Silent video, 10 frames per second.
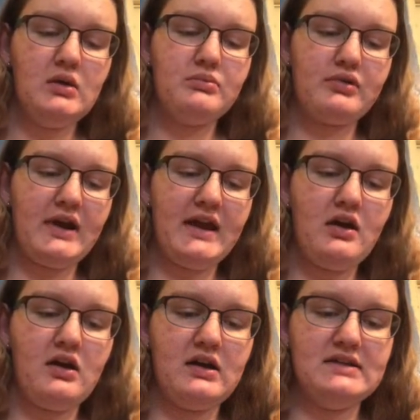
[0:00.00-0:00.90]
prey
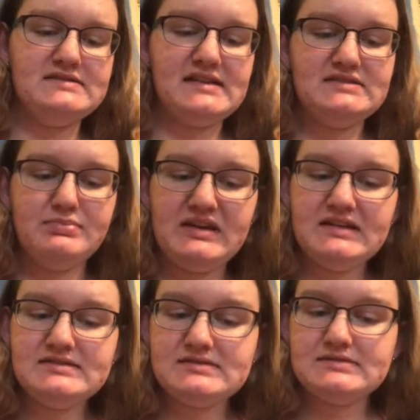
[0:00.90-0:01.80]
on
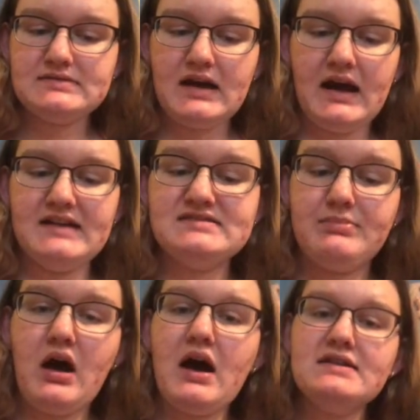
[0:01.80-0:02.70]
centipedes,
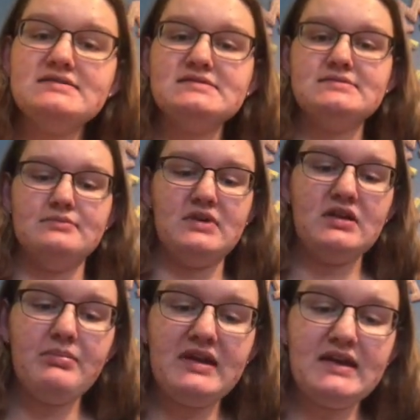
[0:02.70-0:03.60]
isopods,
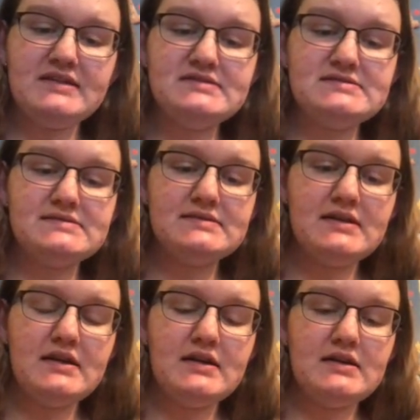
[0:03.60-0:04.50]
millipedes,
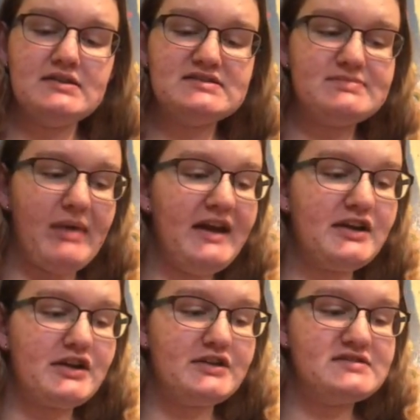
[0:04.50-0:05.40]

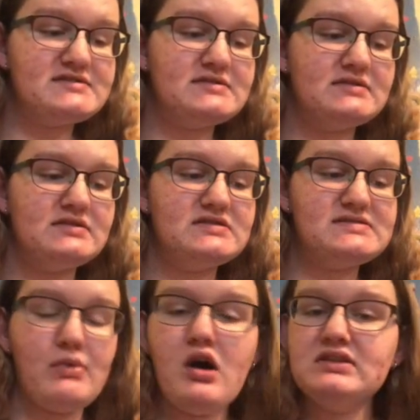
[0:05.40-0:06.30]
spiders,
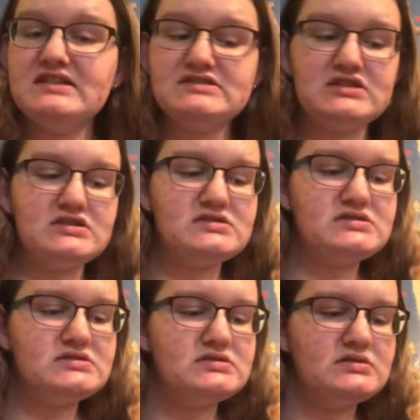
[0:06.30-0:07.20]
small
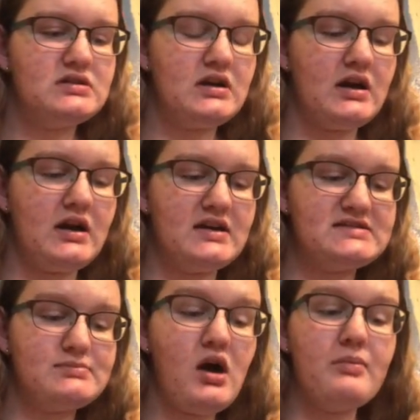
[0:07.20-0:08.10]
lizards,
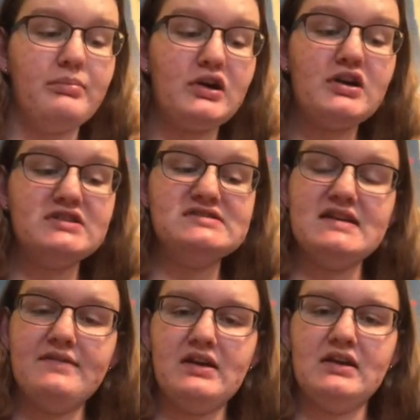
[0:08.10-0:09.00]
small birds
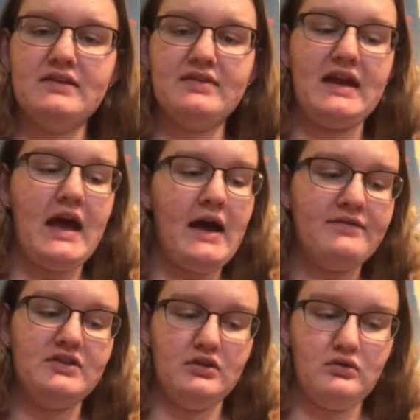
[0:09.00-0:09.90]
even if they
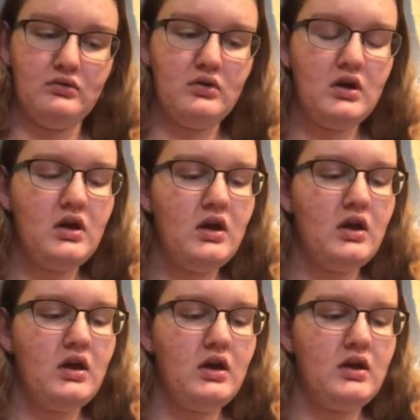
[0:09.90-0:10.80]
have to,
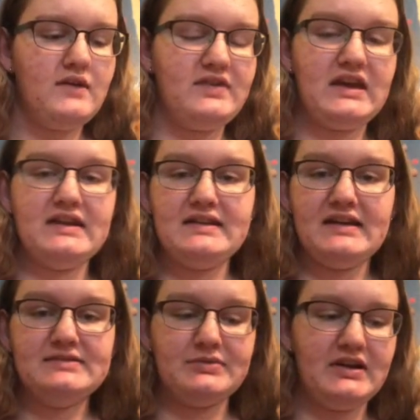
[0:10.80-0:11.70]
if they get
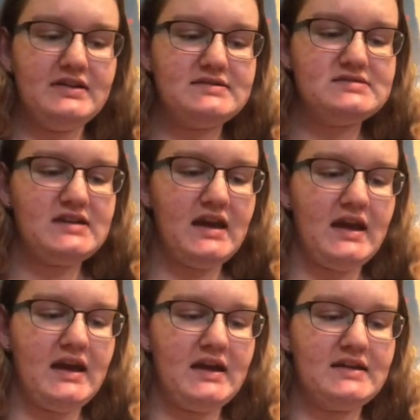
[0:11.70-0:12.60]
desperate,
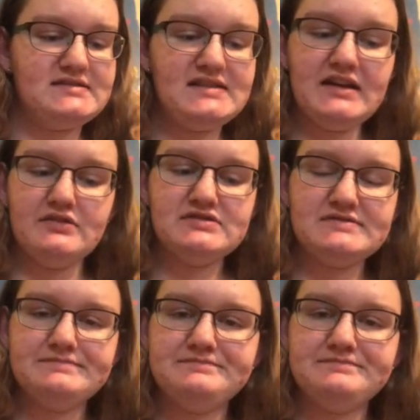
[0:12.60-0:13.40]
and snails.